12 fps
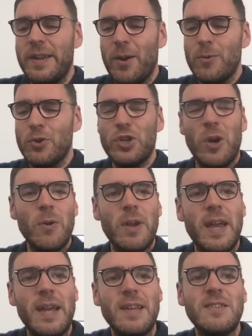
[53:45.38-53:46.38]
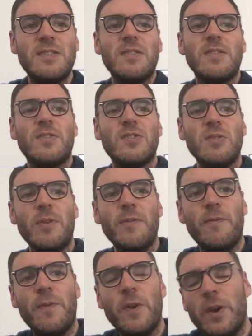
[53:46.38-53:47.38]
showcase some
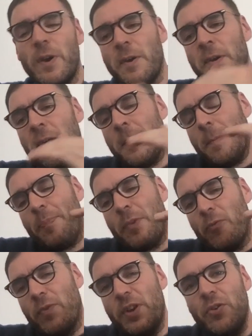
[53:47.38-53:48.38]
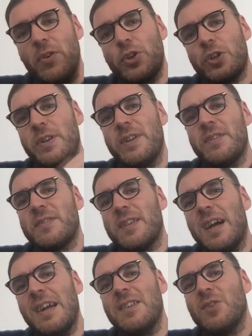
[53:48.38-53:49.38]
of the reduction in
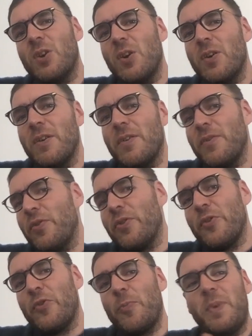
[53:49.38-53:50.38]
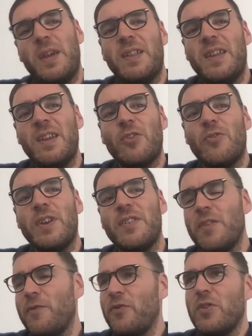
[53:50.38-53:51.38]
size or the speed
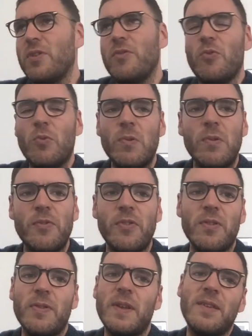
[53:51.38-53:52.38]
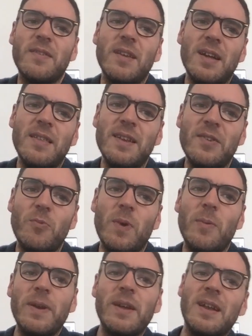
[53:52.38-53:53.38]
increase of certain tools and things like this,
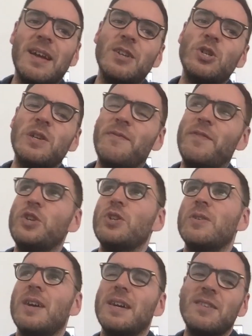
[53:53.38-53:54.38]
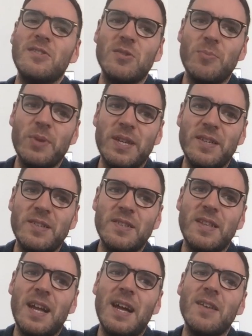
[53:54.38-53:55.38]
where we can actually visualize some of
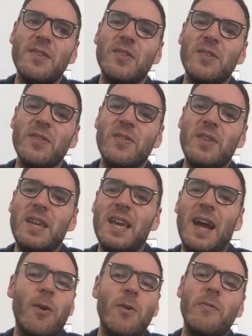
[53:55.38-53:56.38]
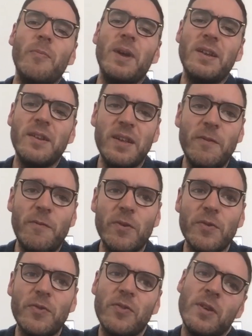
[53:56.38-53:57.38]
these stats and see how we've made a
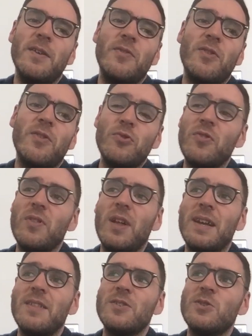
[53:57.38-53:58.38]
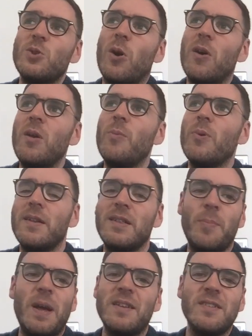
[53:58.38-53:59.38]
difference. So just like the Storybook
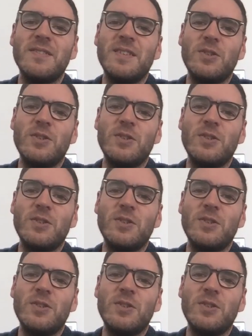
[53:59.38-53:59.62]
dependency